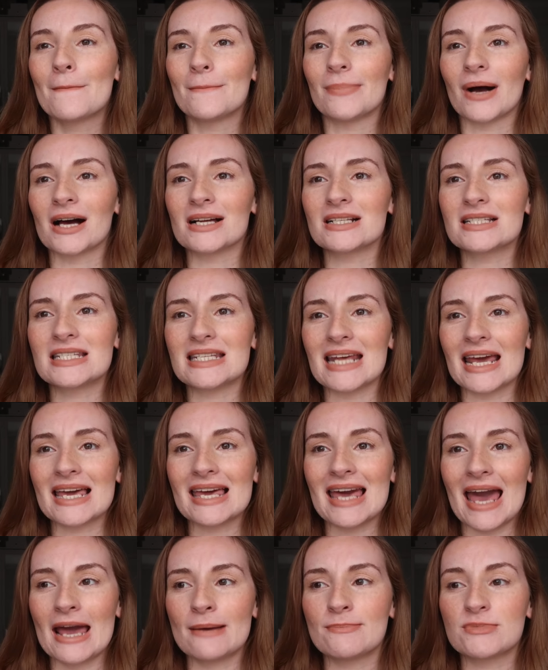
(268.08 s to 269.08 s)
But it
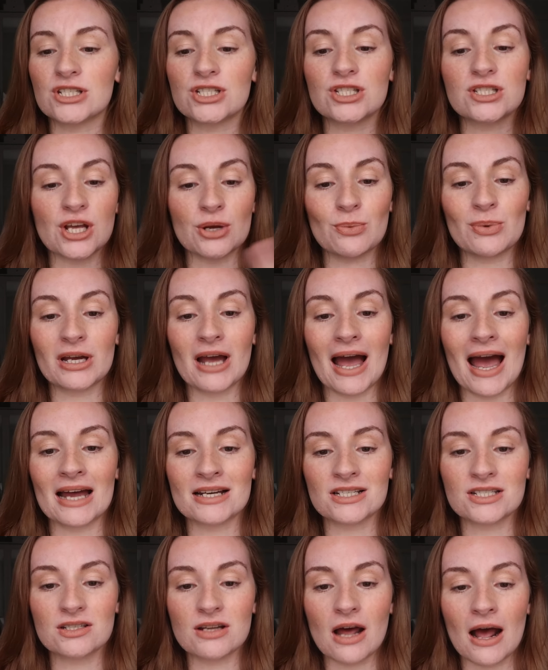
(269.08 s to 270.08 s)
came to, so we
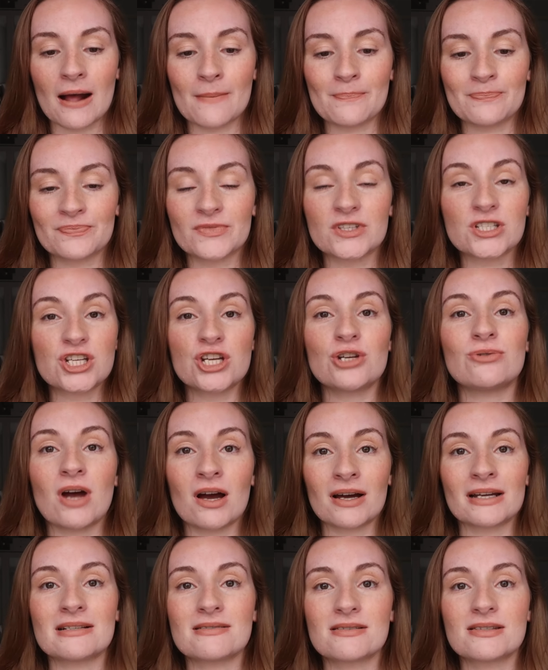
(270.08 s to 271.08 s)
had the 2
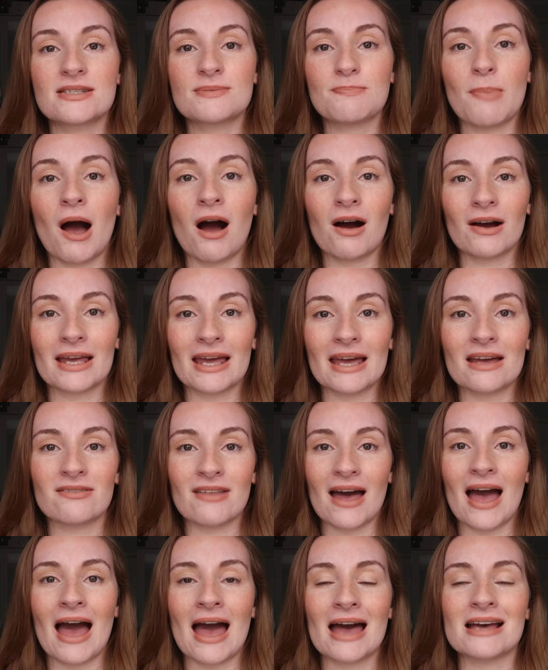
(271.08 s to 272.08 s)
nights parking
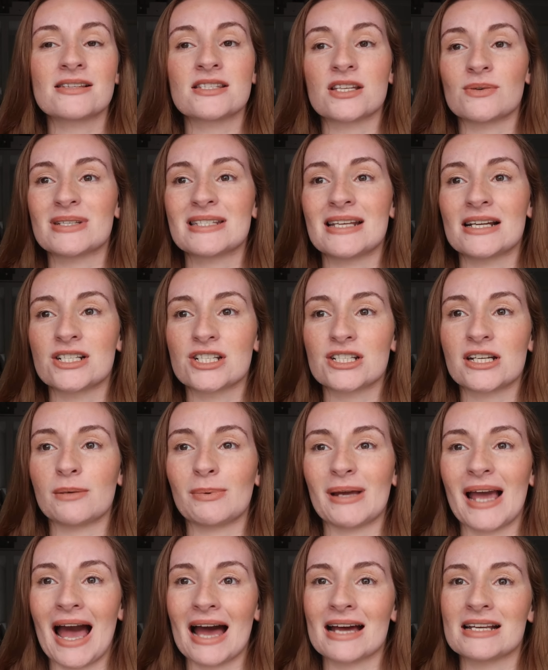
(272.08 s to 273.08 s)
there, so essentially
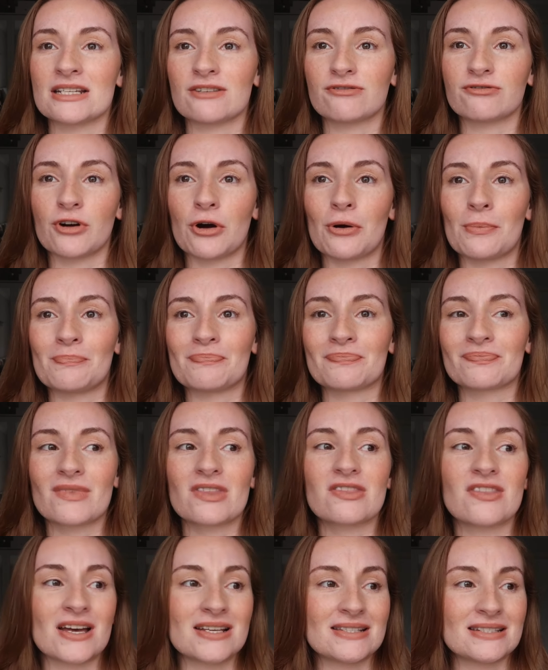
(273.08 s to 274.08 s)
we had it from
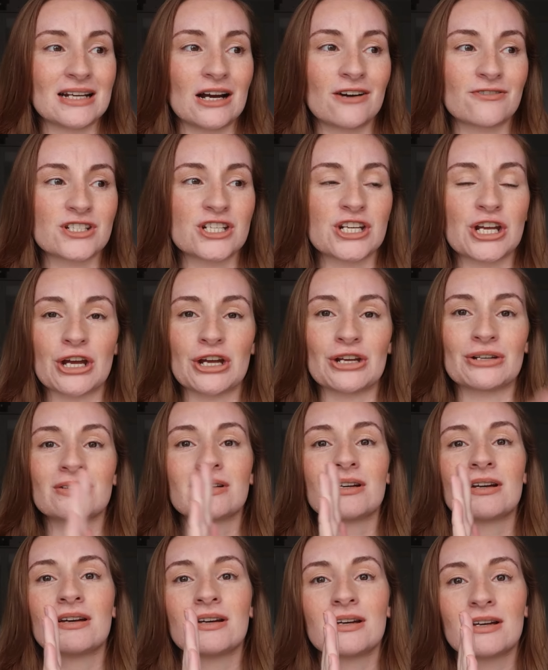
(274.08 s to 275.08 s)
Thursday afternoon,
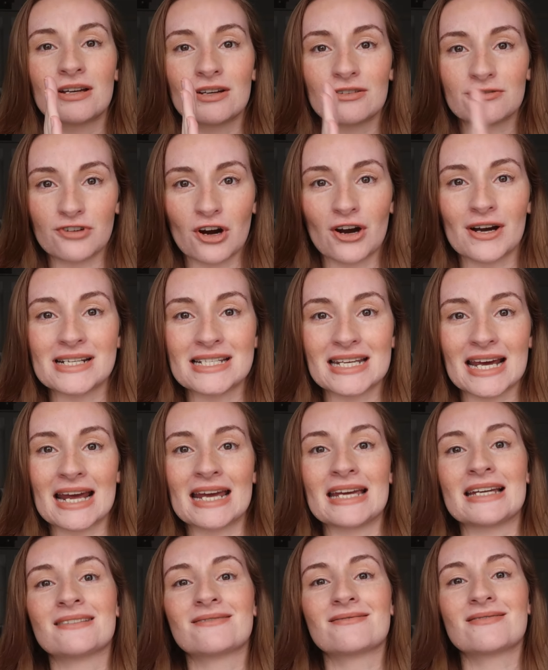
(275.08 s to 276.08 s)

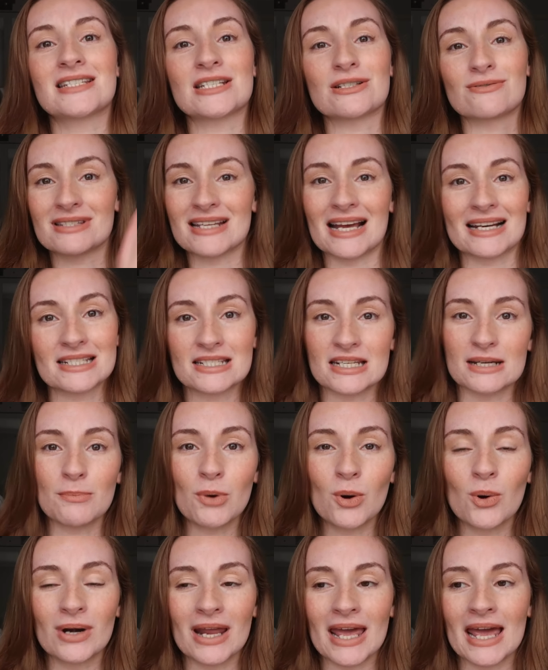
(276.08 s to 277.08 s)
Friday till Saturday
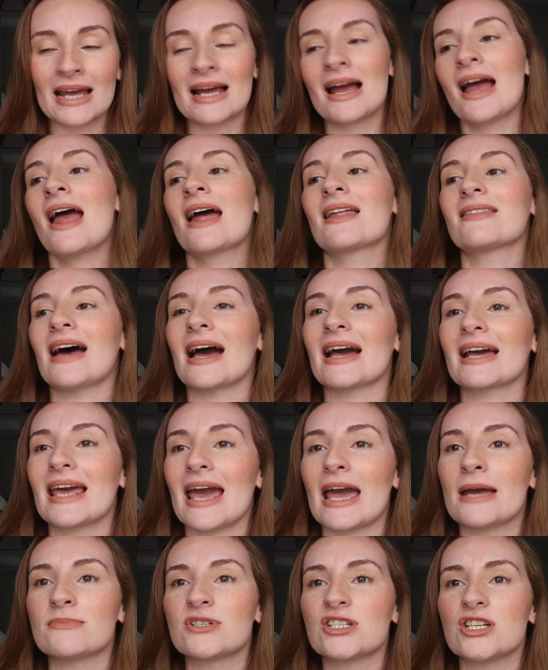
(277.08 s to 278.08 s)
morning. That
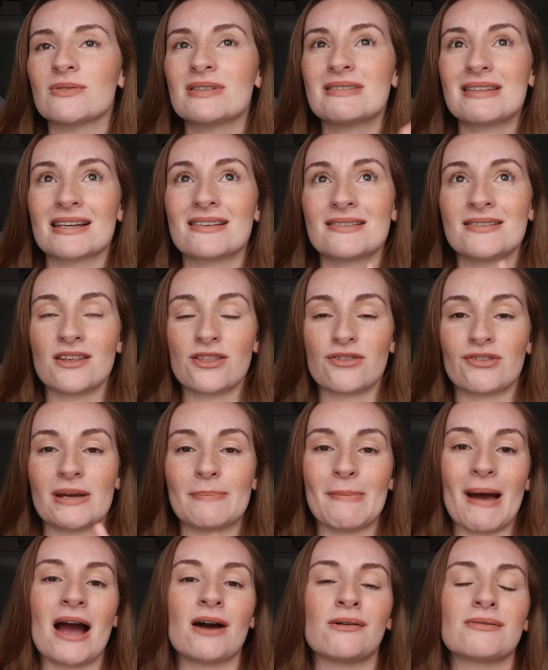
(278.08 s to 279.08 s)
came to
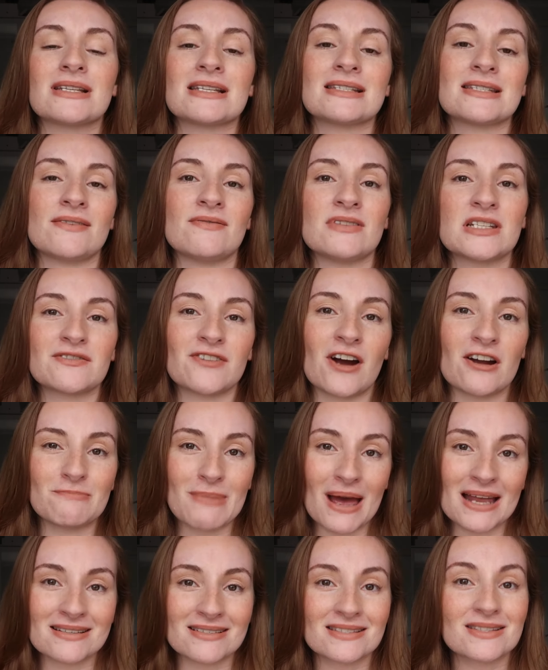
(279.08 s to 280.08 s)

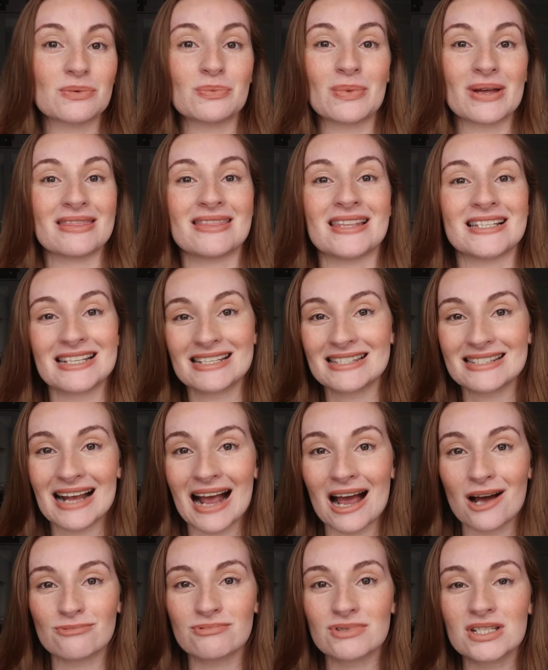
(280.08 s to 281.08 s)
£63.75 with the
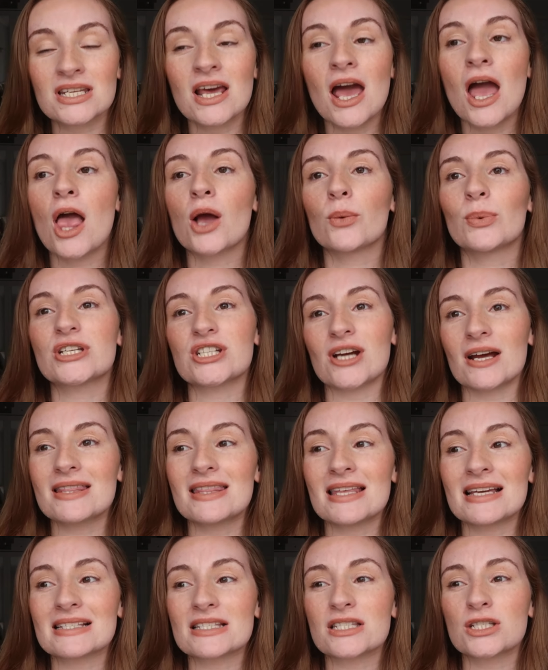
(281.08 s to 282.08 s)
discount, which I
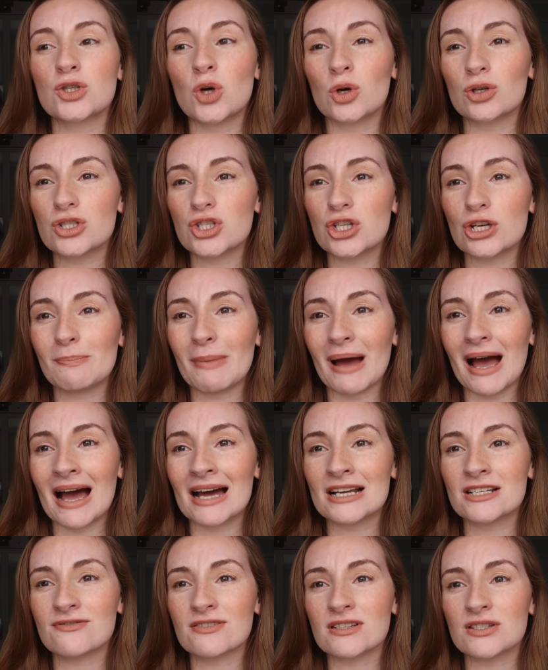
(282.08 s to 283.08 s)
think is not too
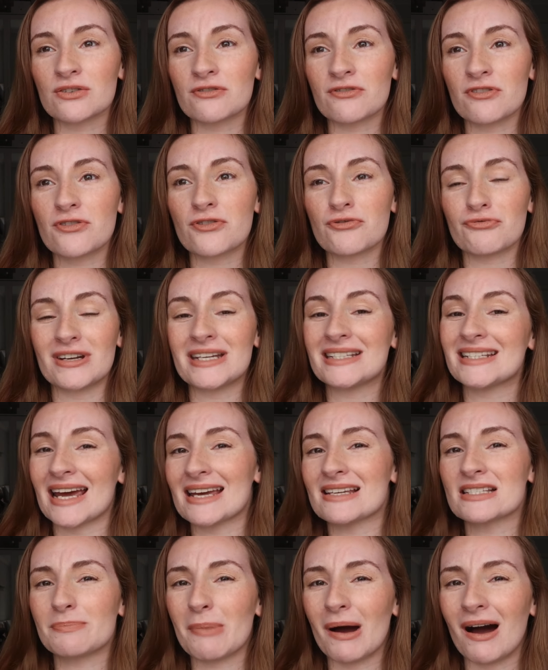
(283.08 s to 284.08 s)
bad for sort of 3
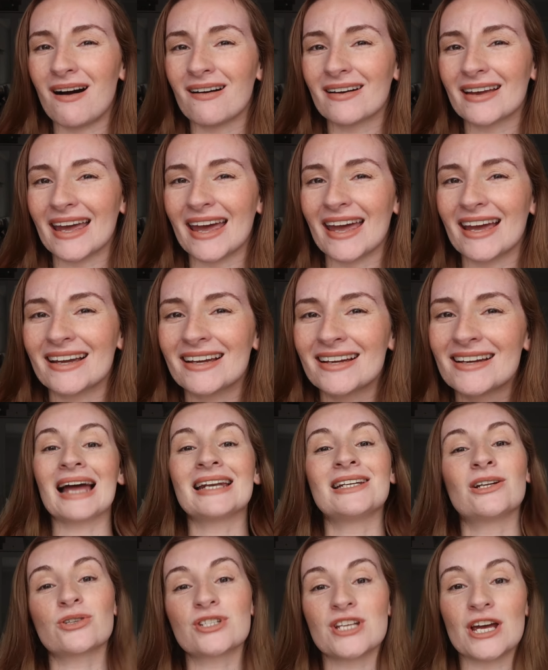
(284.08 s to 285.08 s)
days parking.
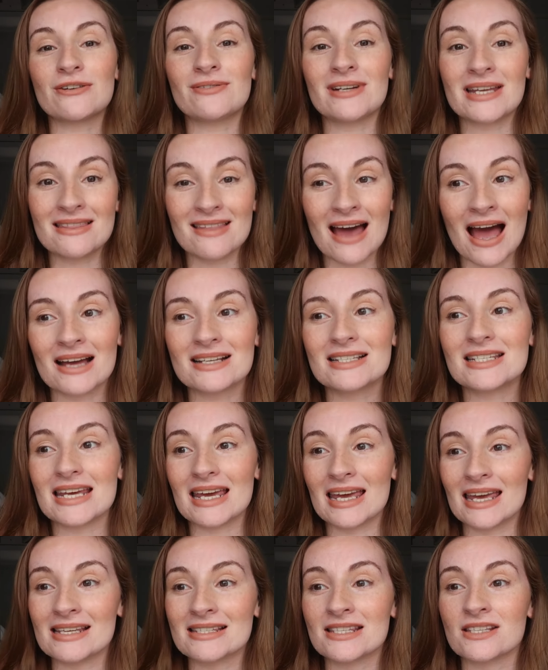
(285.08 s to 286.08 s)
And not only that,
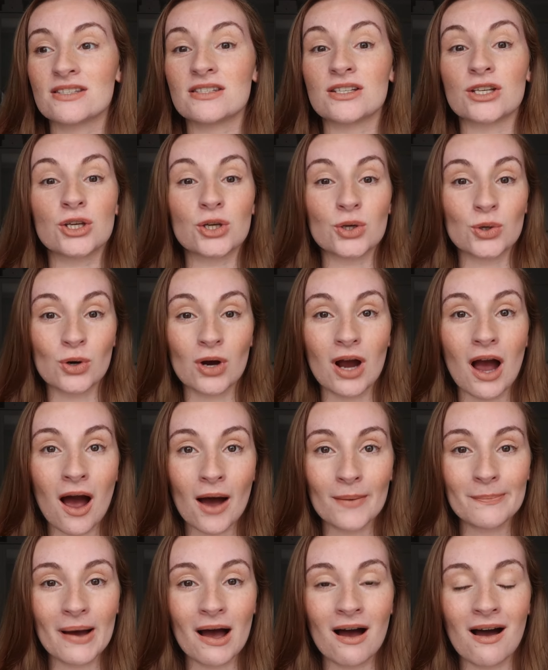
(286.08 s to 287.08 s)
it is a secure
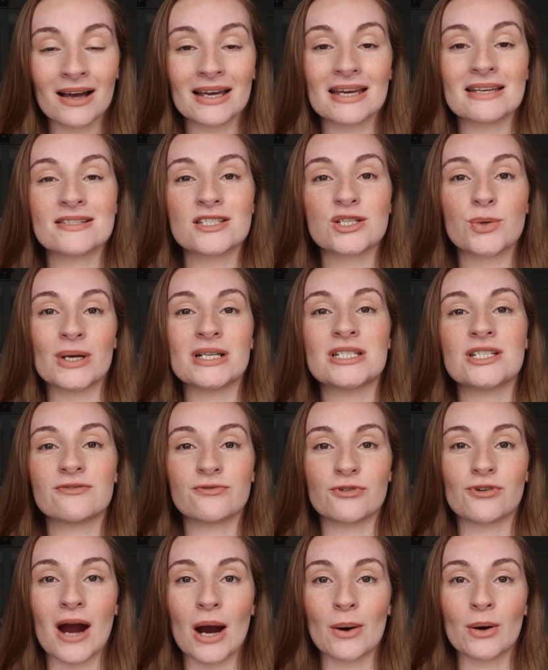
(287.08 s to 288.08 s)
car park, it's
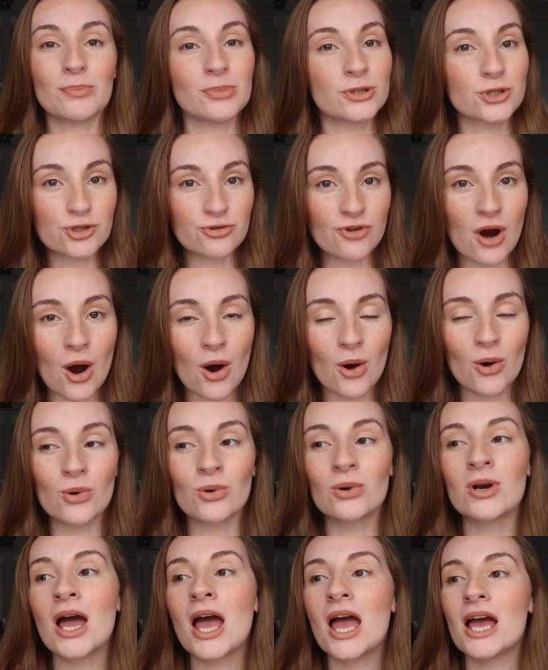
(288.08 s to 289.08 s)
24-hour
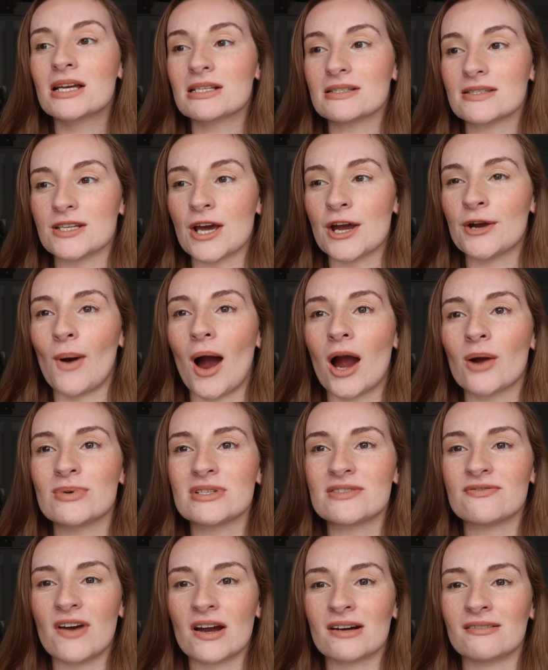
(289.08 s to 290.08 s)
patrol, so I
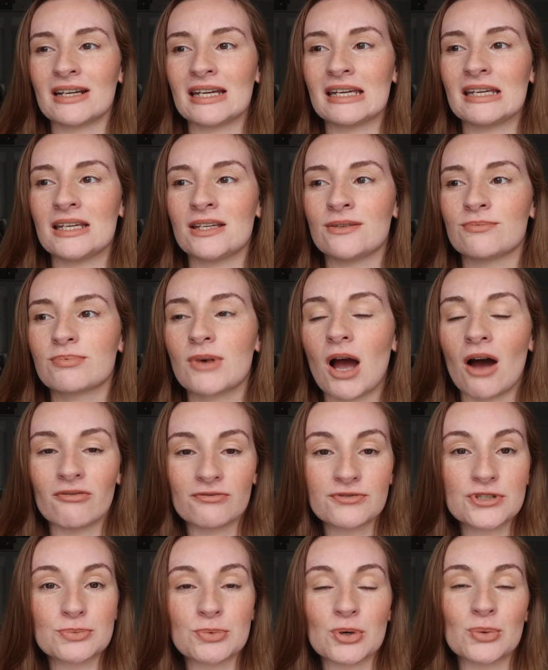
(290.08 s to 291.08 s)
was very
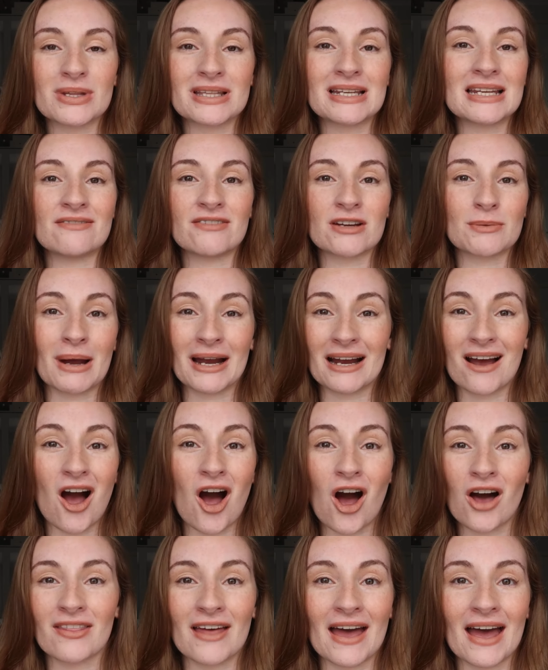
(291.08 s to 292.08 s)
comfortable with leaving my
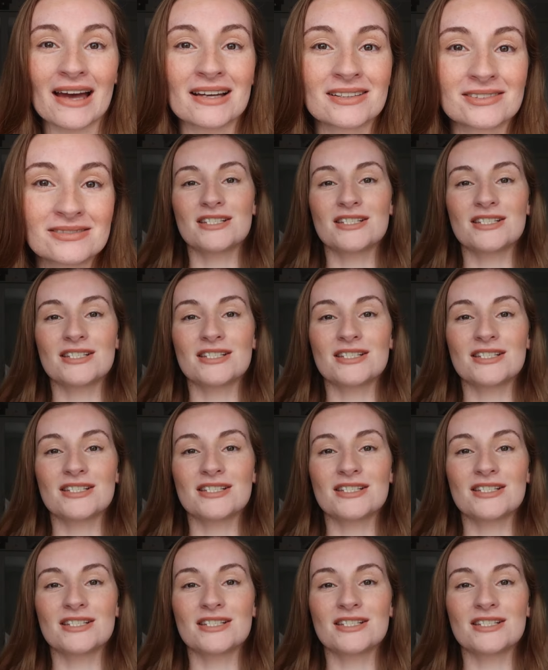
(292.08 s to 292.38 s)
car there.